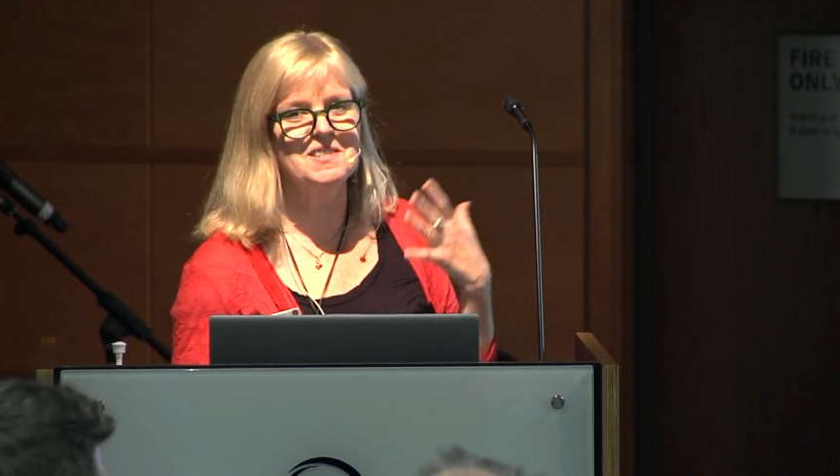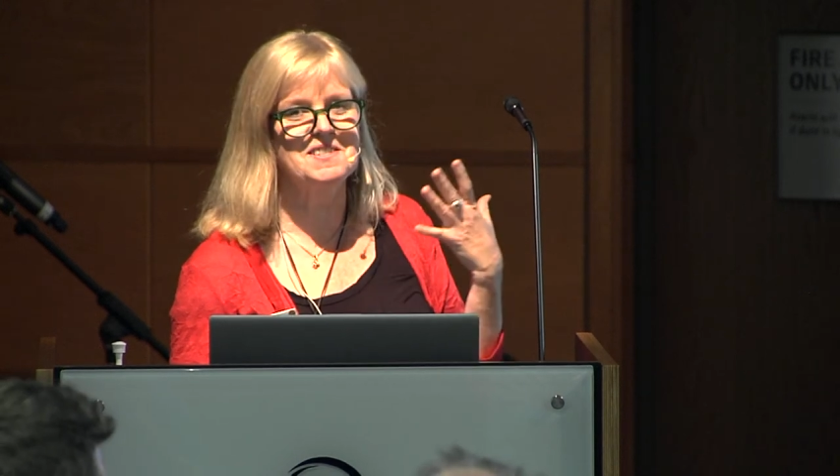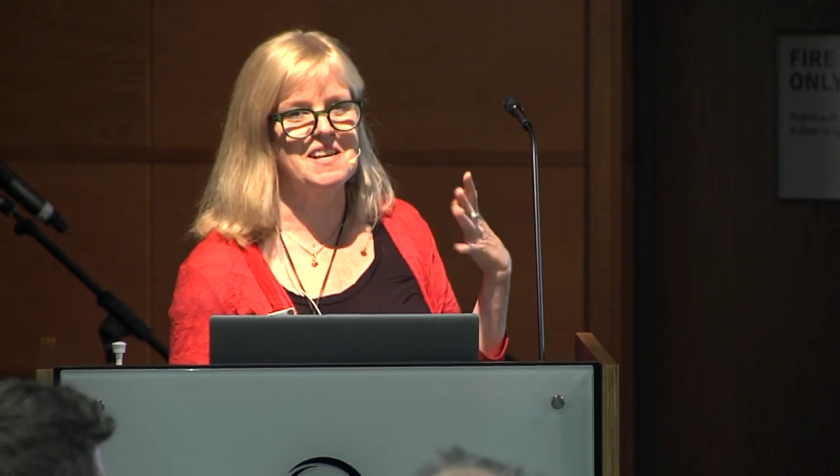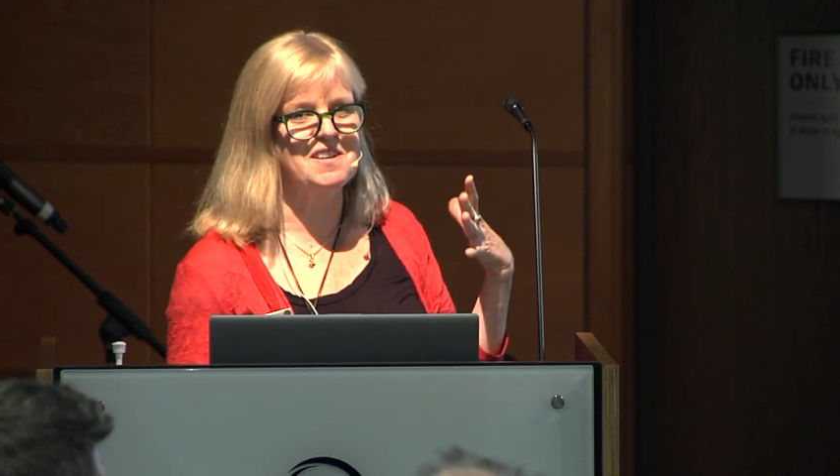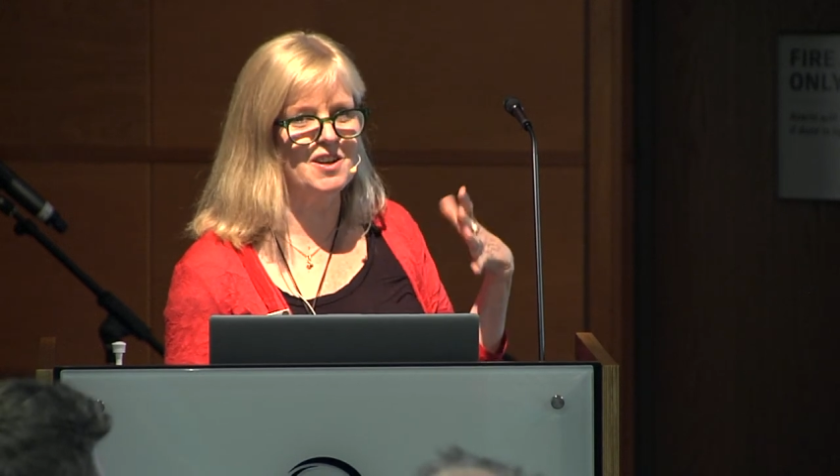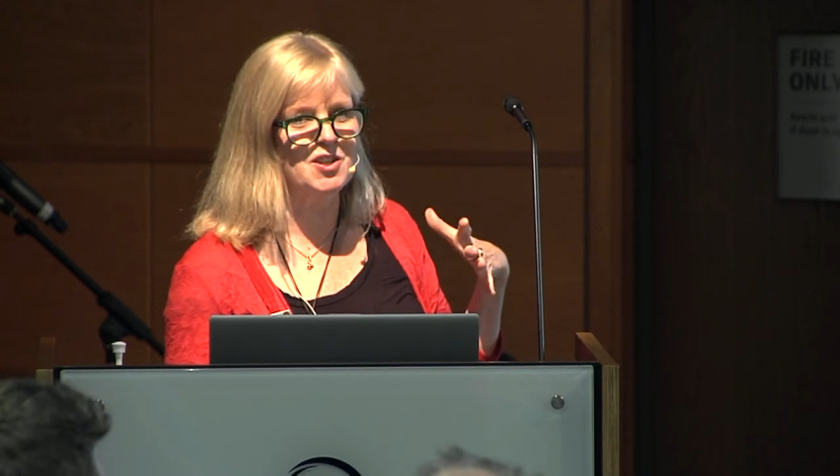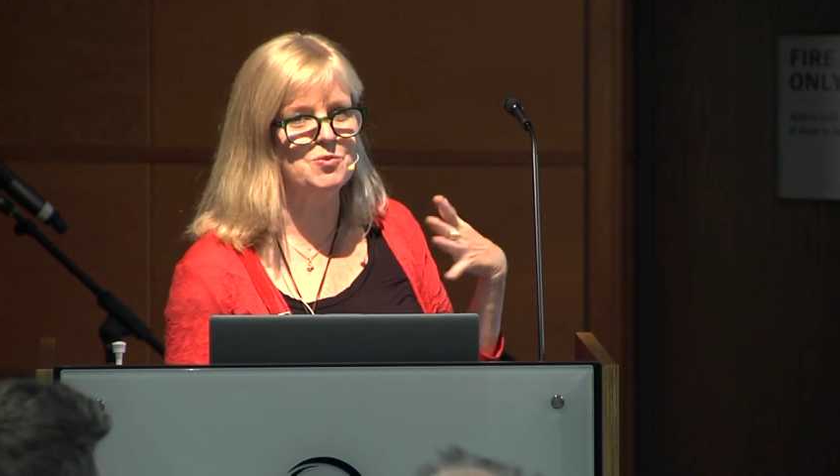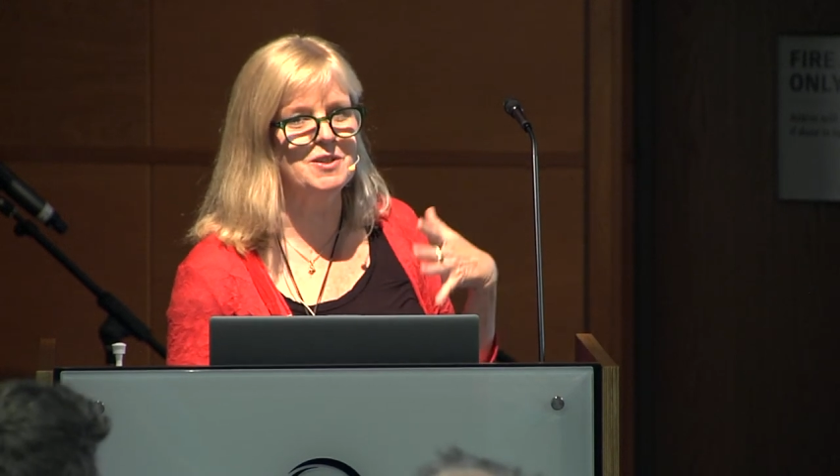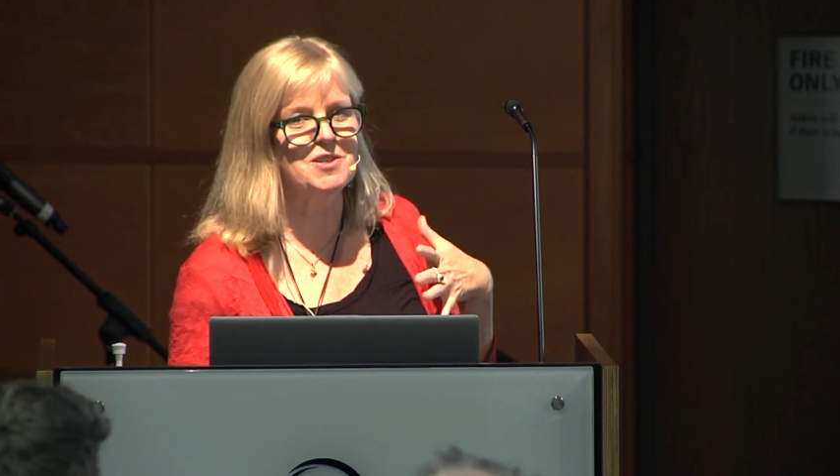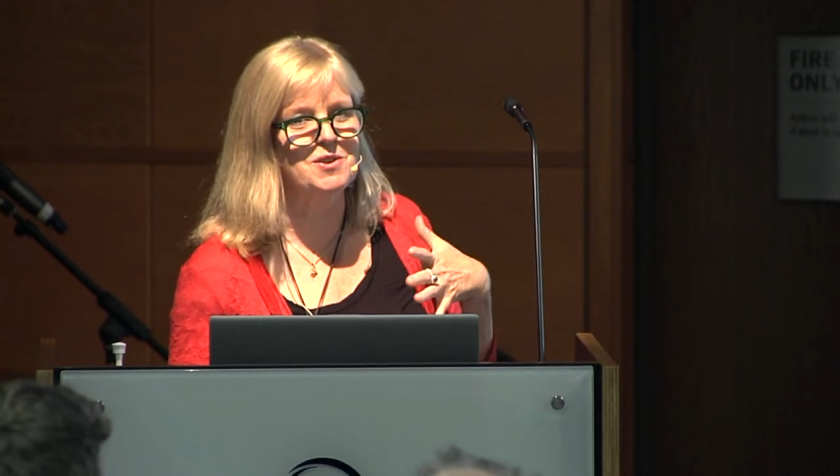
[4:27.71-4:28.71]
stained glass
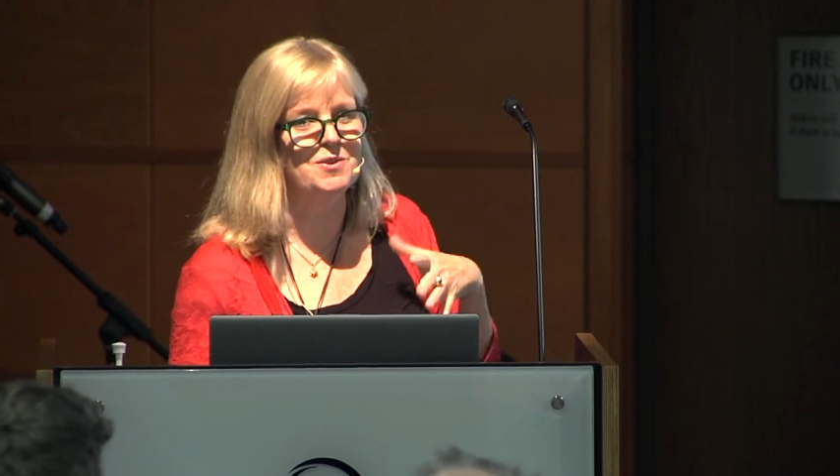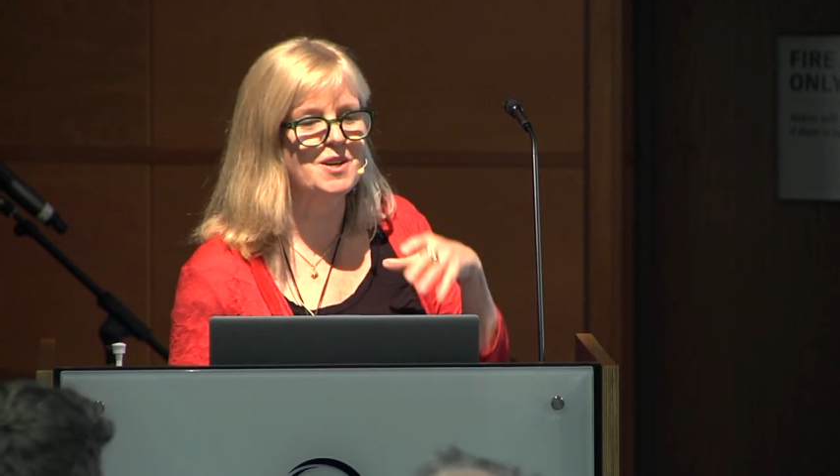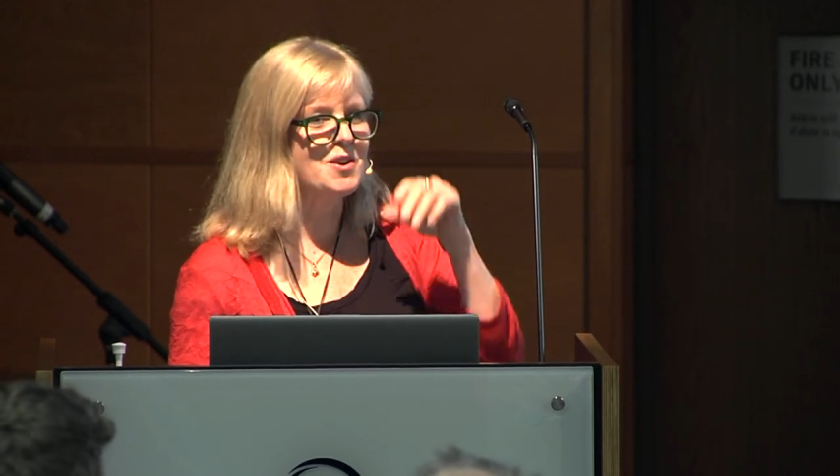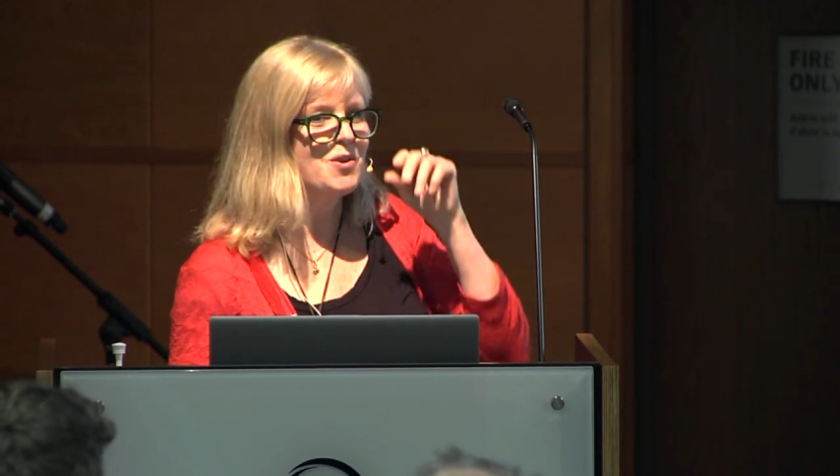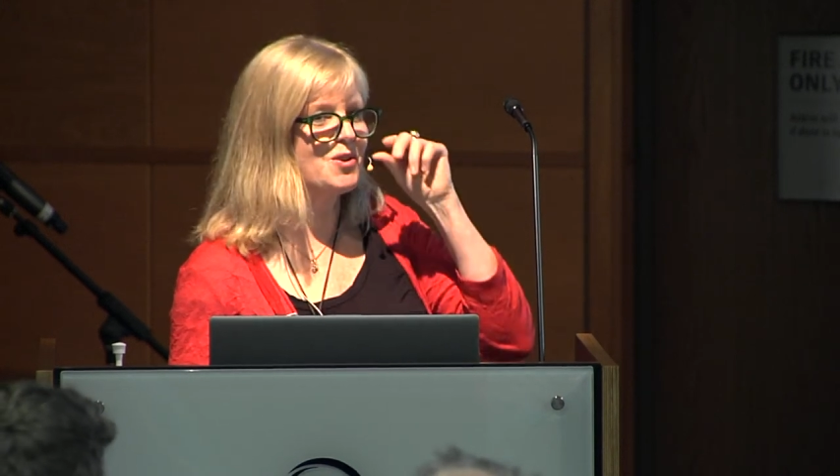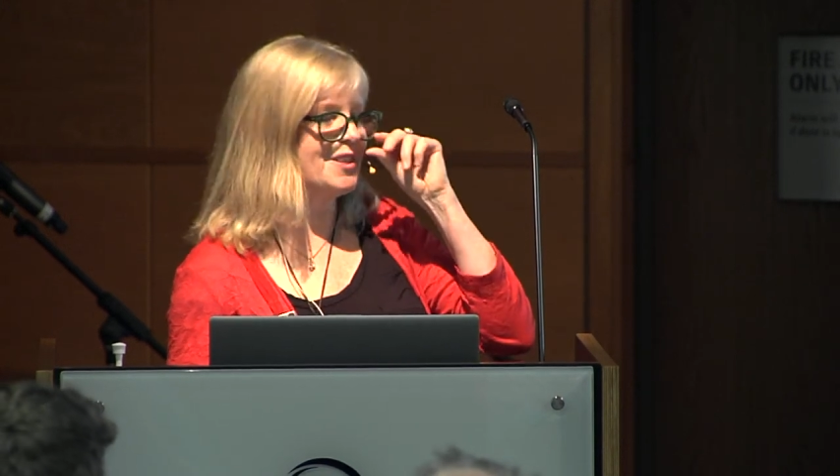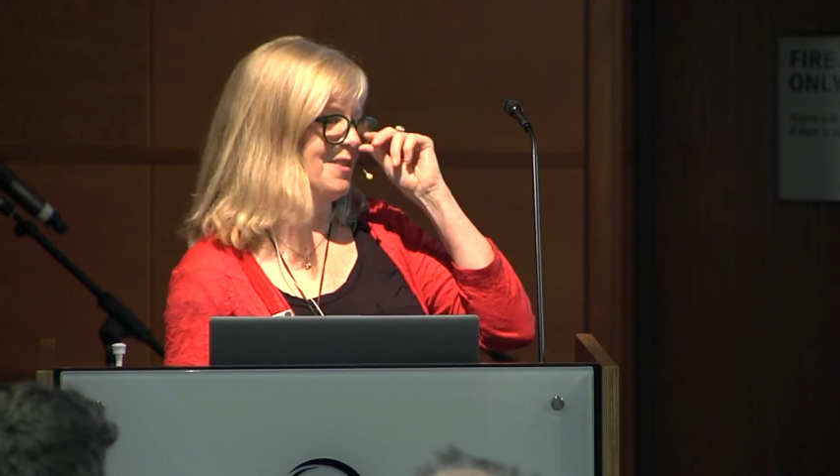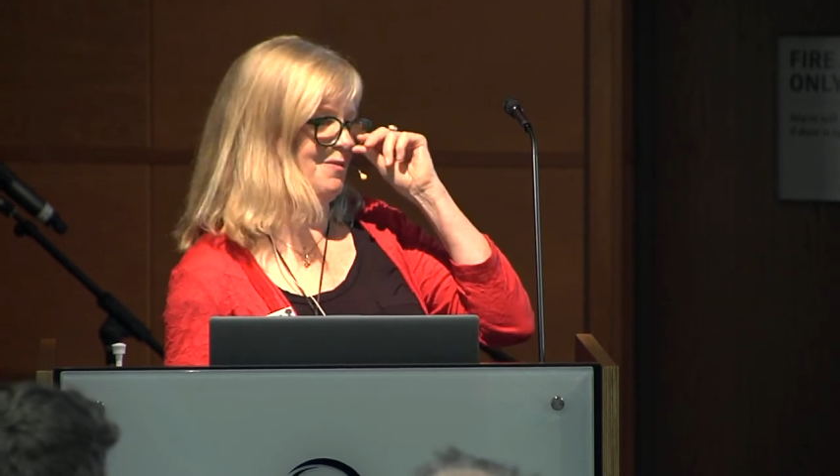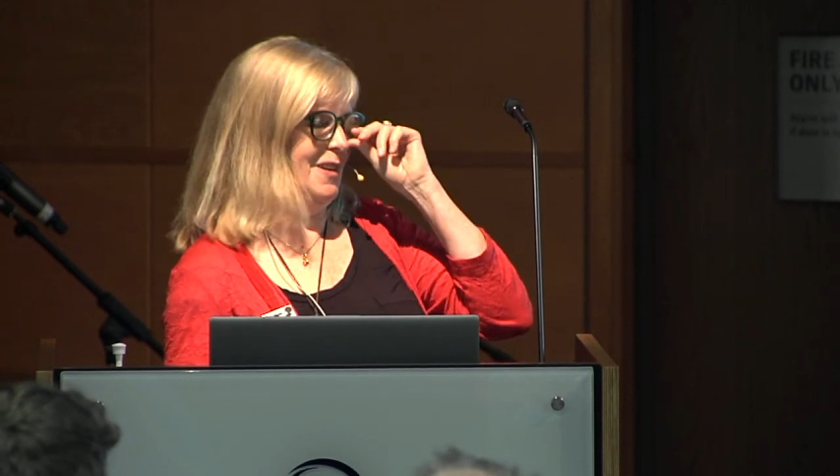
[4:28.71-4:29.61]
window or a,